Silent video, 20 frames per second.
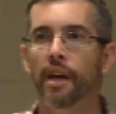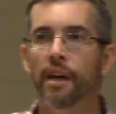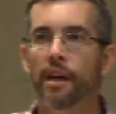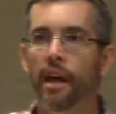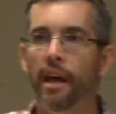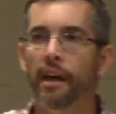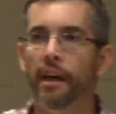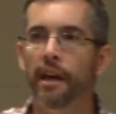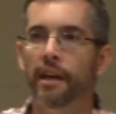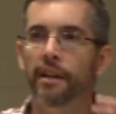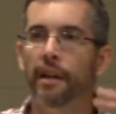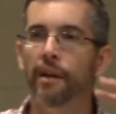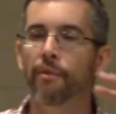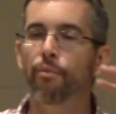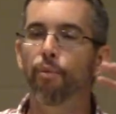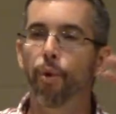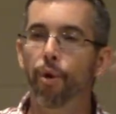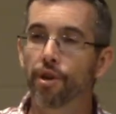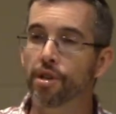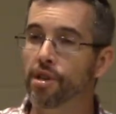and, and they
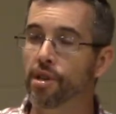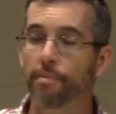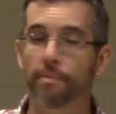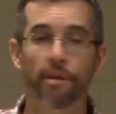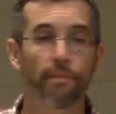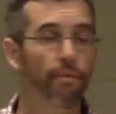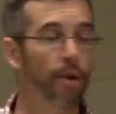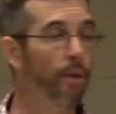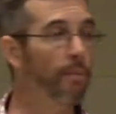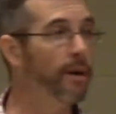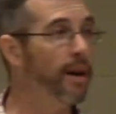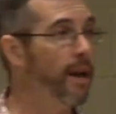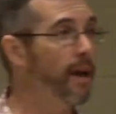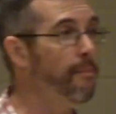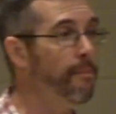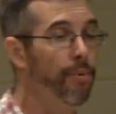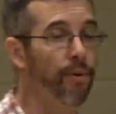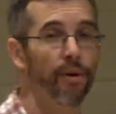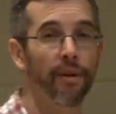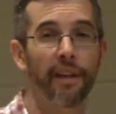worshiped the Roman
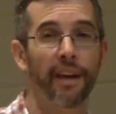emperor.